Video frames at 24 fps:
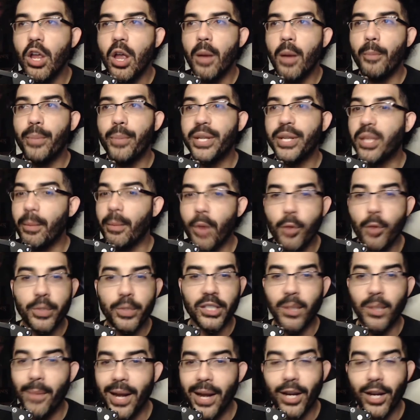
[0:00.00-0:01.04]
But the moment
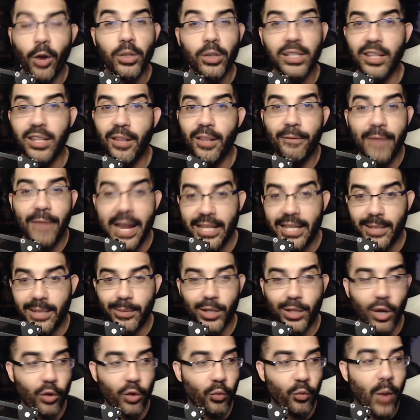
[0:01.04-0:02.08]
somebody goes into the Phantom
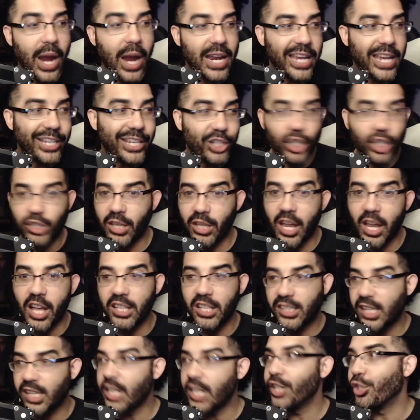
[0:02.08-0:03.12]
Zone, right, it's just a
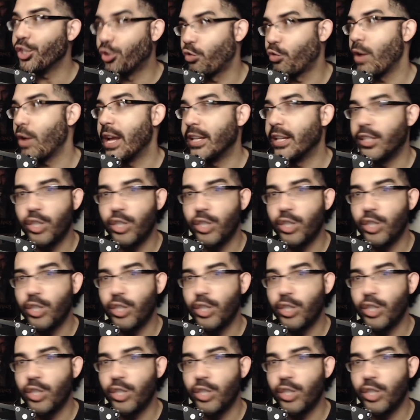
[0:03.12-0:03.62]
sudden dread.